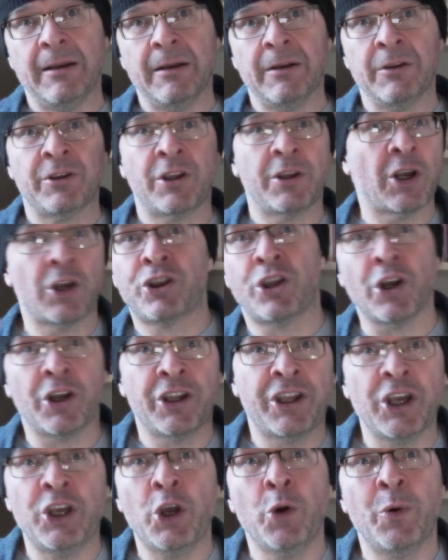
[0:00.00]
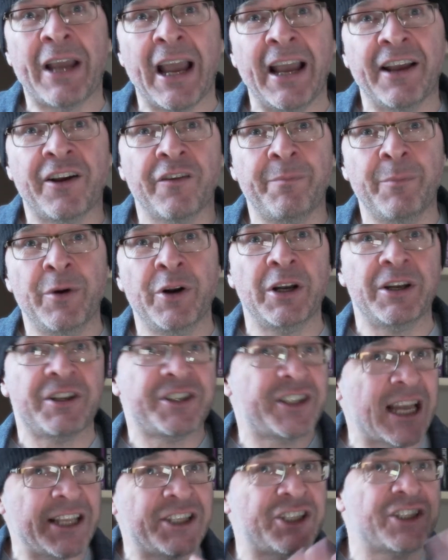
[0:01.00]
UK government
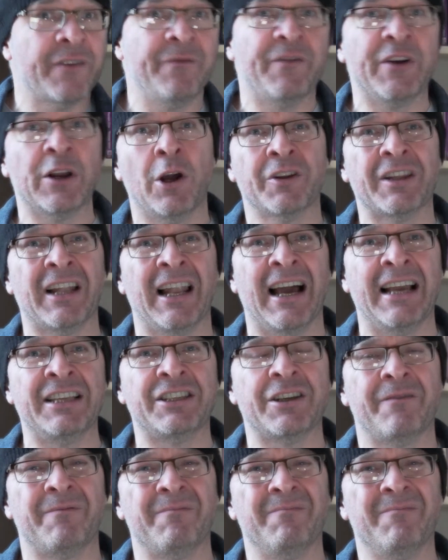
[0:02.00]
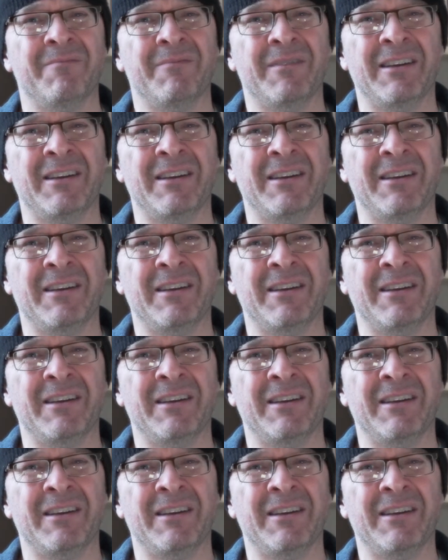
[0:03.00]
said something along the lines of,